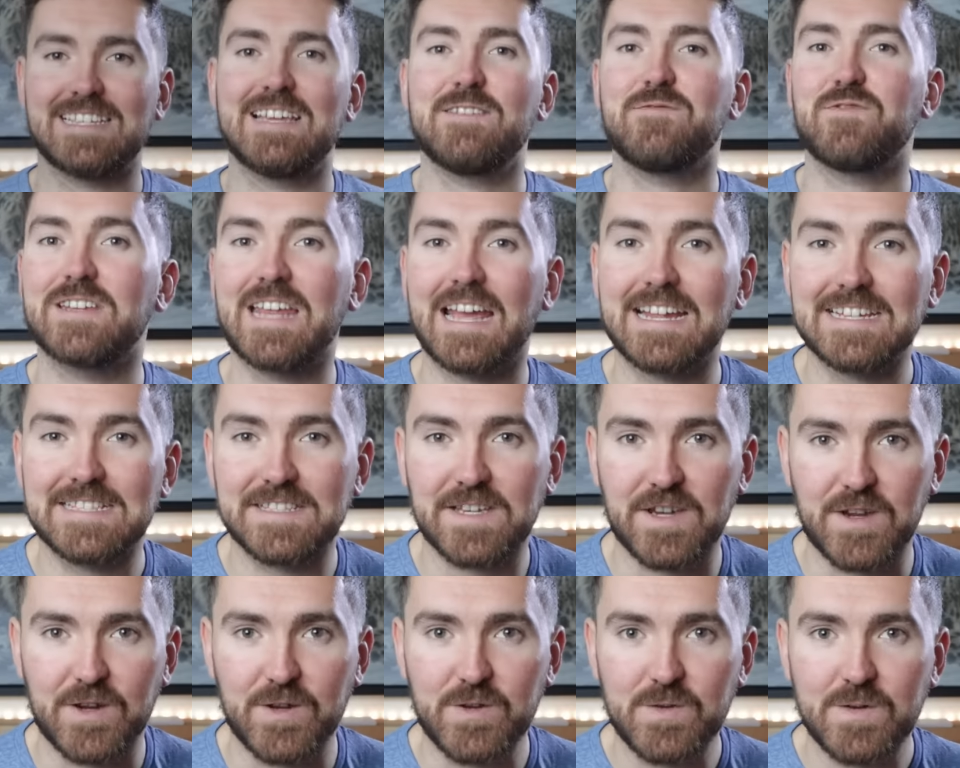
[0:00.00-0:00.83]
it for day
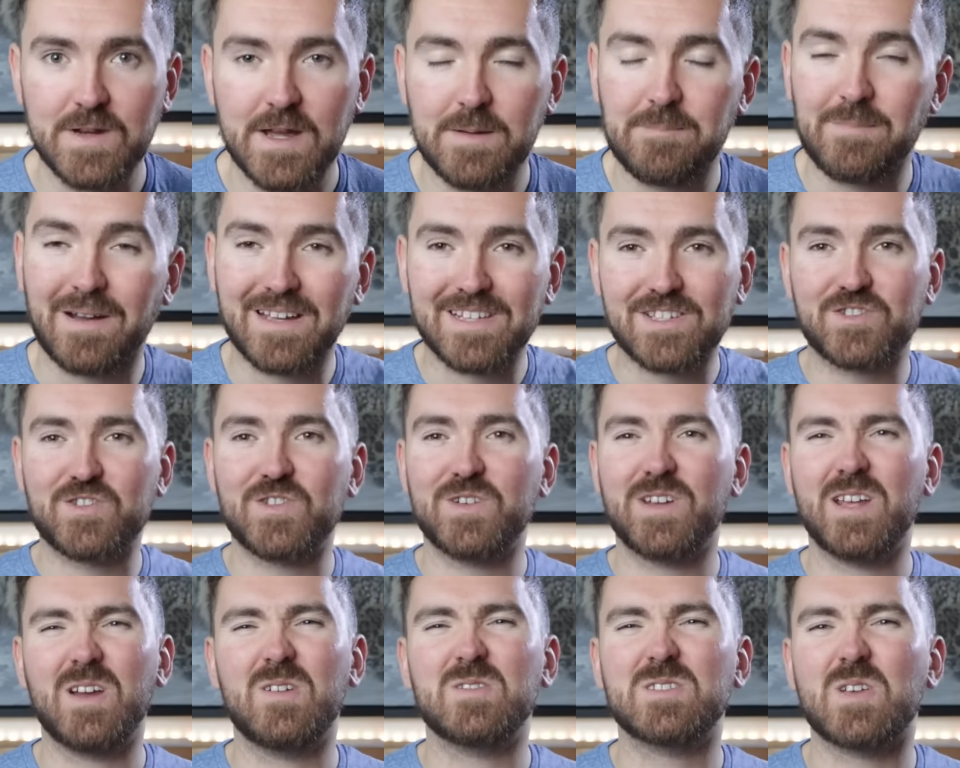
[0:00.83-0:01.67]
two. My
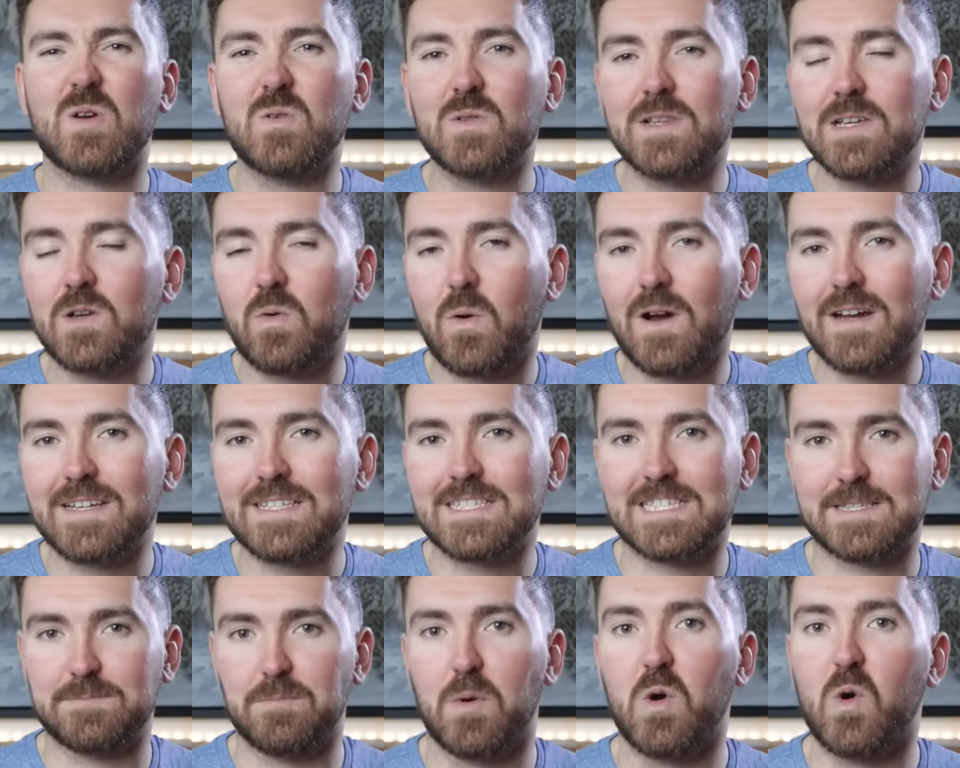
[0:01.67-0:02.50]
studio is only quite
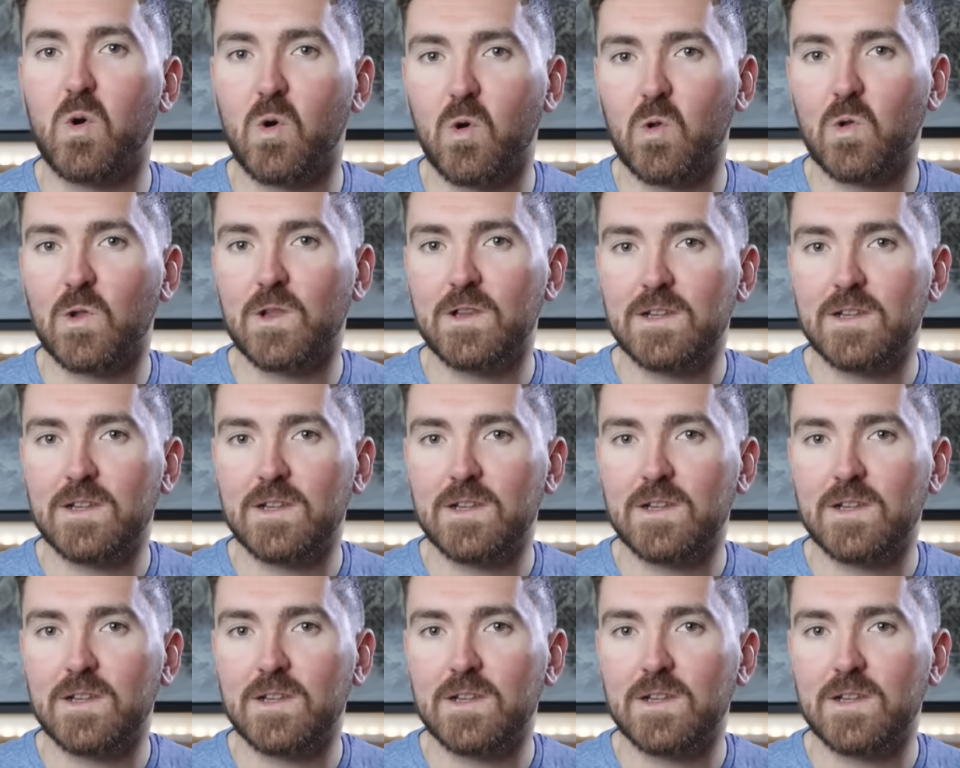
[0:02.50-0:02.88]
small,